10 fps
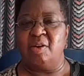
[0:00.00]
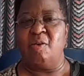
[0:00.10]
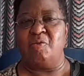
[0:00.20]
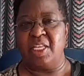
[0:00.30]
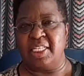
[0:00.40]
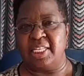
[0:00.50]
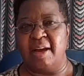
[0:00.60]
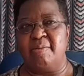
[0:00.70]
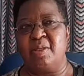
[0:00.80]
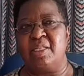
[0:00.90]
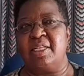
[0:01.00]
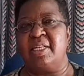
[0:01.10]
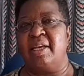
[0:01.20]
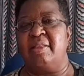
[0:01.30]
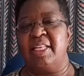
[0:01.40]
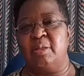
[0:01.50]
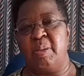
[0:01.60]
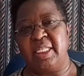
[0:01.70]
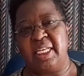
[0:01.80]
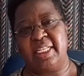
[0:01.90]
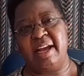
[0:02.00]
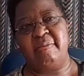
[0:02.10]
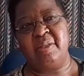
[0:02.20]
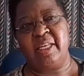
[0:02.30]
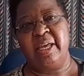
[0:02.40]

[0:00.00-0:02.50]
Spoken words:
of these terms, these basic terms,